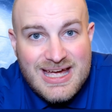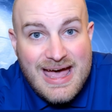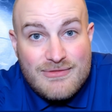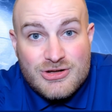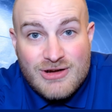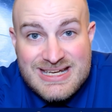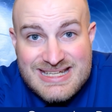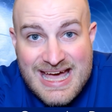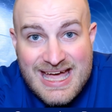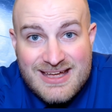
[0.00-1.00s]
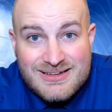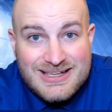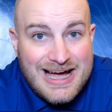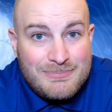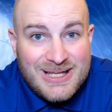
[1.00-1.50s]
Have a great day.
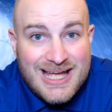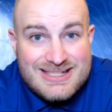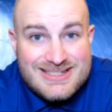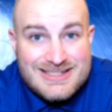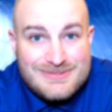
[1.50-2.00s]
God bless.